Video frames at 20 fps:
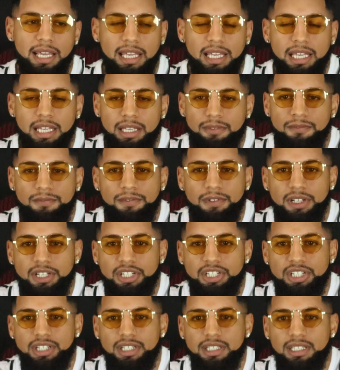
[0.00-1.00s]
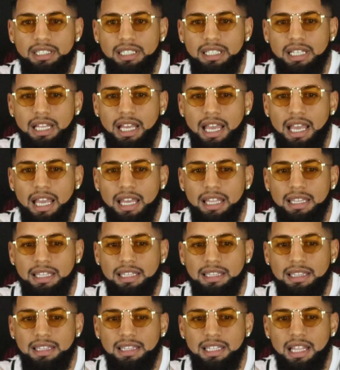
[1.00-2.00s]
if
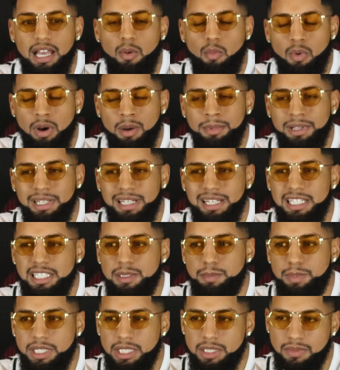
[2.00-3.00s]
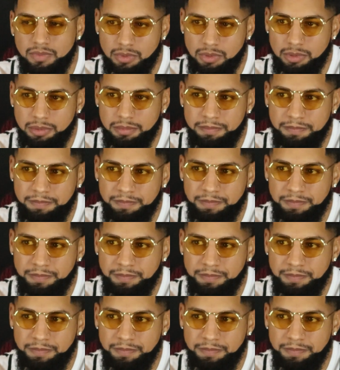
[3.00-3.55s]
a woman is peaceful?